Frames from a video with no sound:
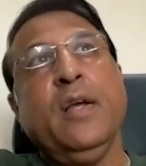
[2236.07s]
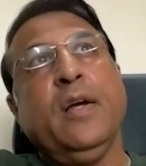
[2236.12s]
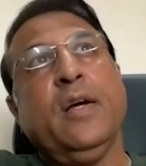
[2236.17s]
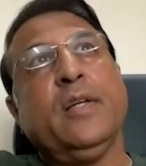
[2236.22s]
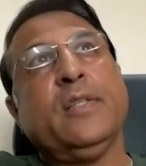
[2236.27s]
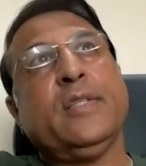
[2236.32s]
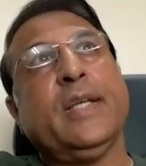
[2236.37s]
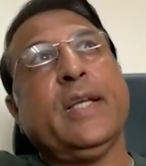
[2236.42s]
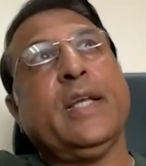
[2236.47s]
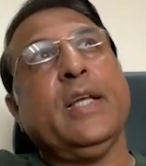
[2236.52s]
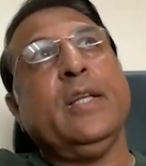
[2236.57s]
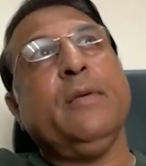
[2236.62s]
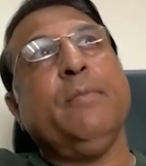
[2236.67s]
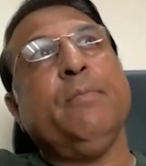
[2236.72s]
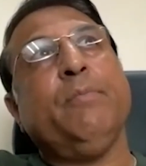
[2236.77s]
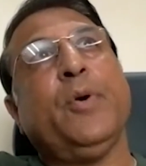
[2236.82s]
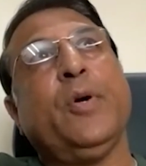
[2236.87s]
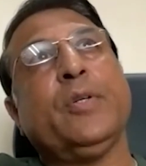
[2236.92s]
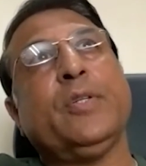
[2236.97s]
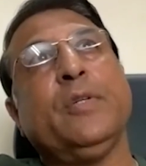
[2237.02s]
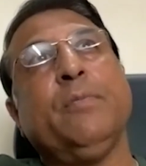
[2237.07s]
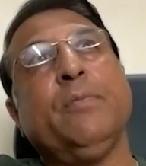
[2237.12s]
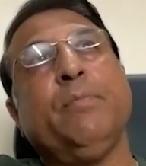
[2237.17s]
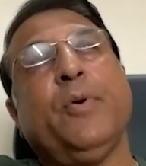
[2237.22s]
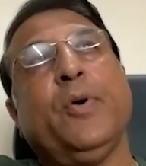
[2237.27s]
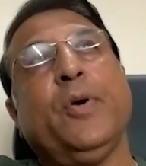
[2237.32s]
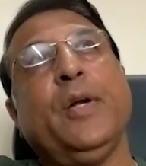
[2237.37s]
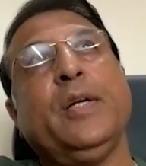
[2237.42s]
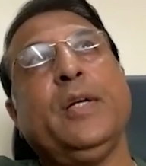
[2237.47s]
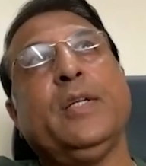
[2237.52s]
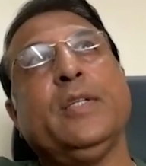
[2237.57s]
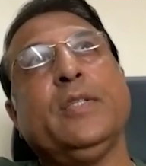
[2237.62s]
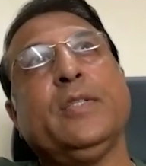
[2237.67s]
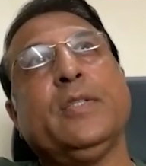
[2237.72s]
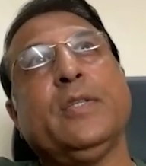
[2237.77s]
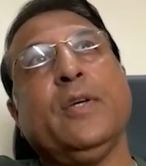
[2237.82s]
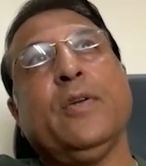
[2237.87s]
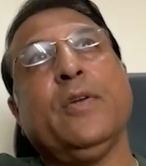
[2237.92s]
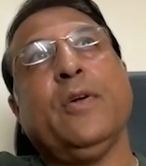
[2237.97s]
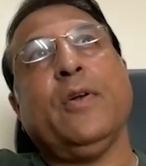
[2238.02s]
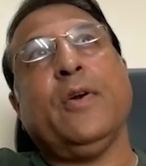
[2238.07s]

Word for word: The second important point is you know,